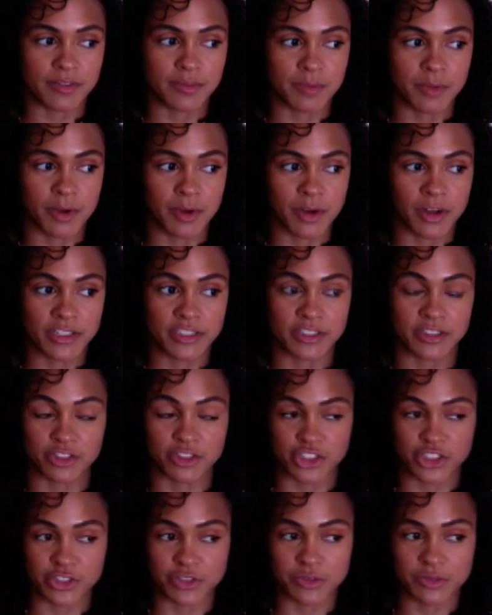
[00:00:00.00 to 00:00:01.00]
of March, so
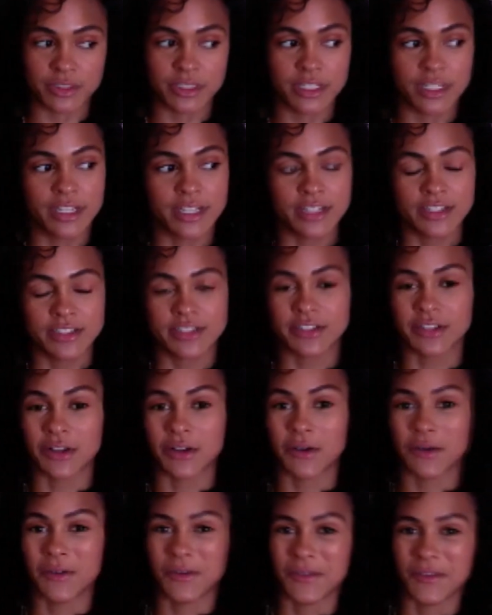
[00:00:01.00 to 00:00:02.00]
June.
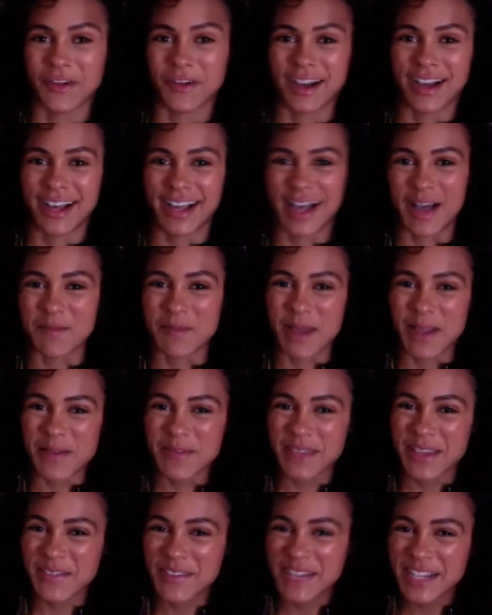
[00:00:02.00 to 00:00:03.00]
So I might
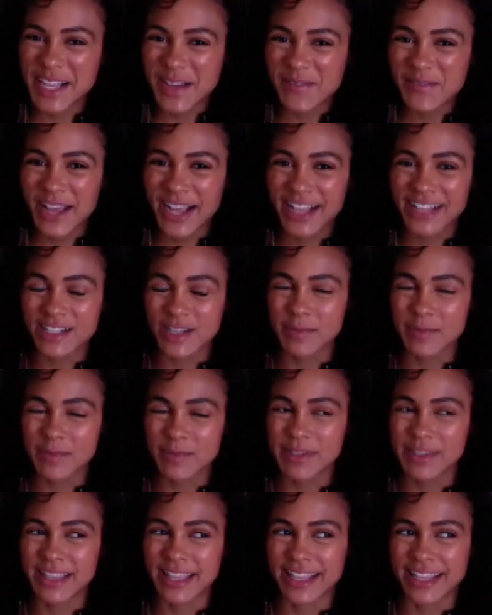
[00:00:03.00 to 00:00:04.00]
be able to come back, because
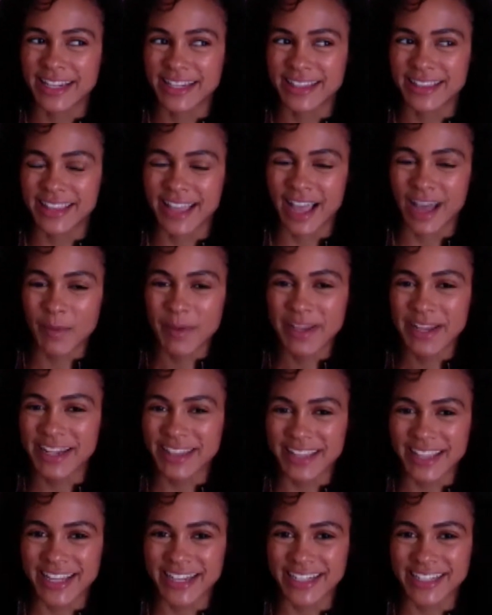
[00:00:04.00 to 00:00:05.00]
I'll be in
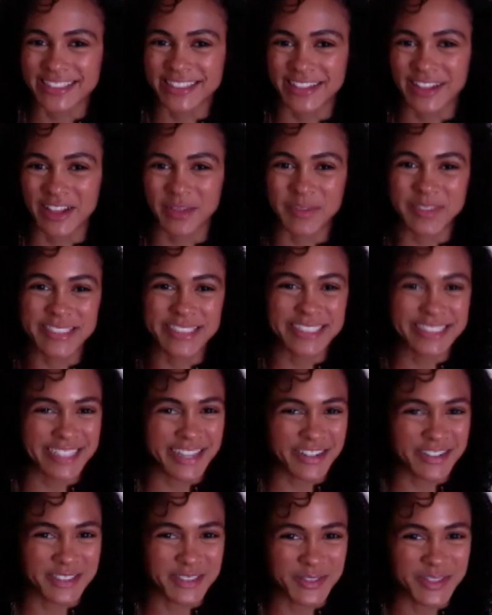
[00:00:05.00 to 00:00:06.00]
Atlanta, so I'll be 6
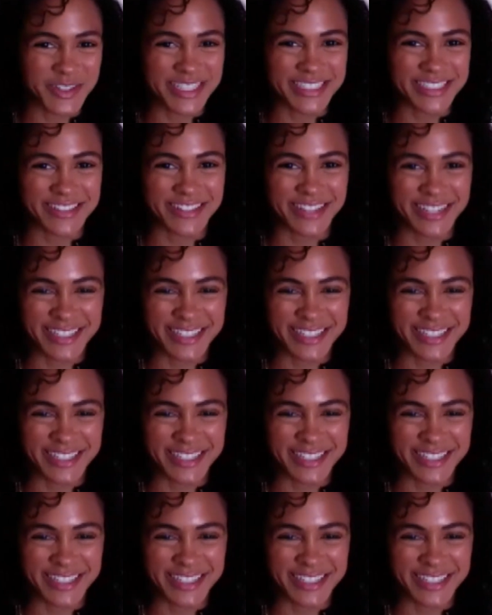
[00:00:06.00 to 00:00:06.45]
hours away. So